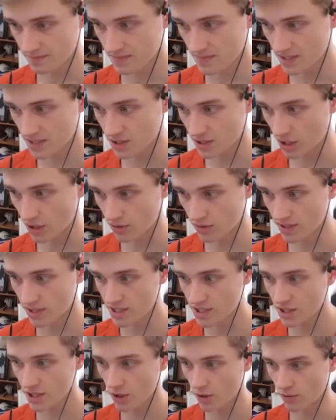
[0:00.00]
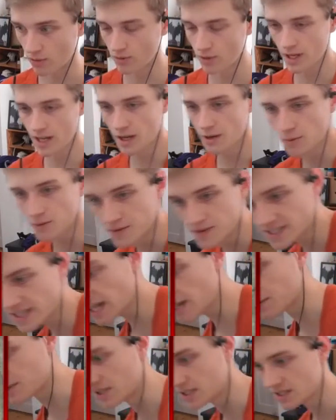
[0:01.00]
Let's go, let's go. We've
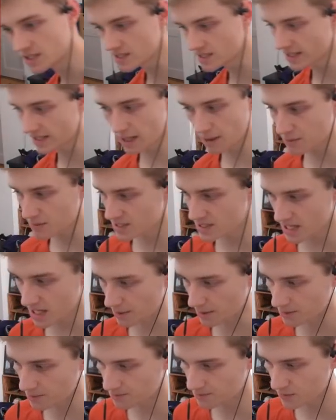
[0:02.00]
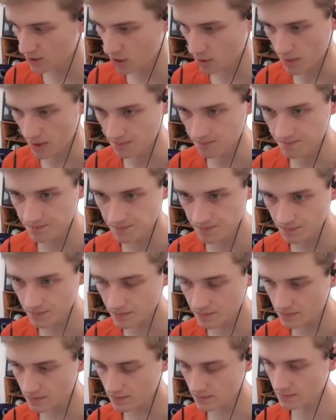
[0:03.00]
escaped. Just like that, we escaped. Come on.
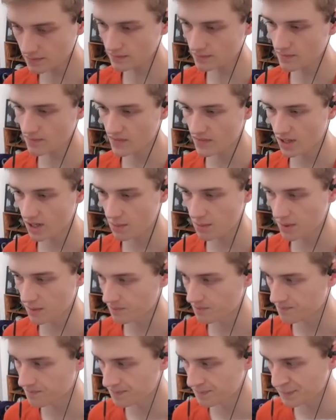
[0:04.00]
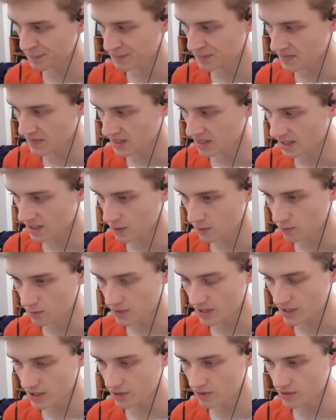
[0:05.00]
Come on.
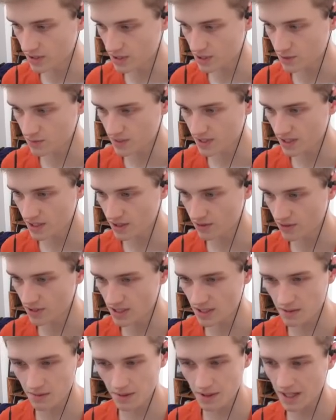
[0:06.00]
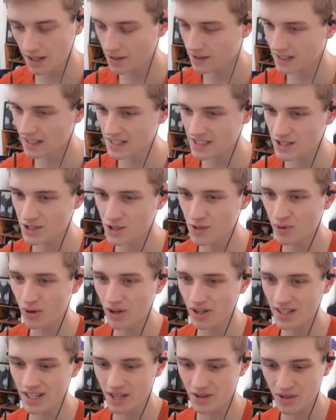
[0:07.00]
We can do this, we can do this. I mean, ah, is it too
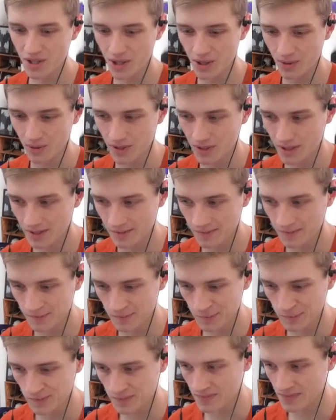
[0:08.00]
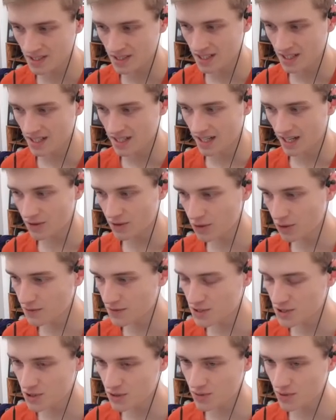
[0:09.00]
early? I don't know. I don't know if
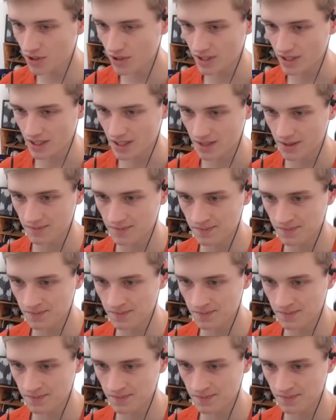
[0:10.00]
it's too early.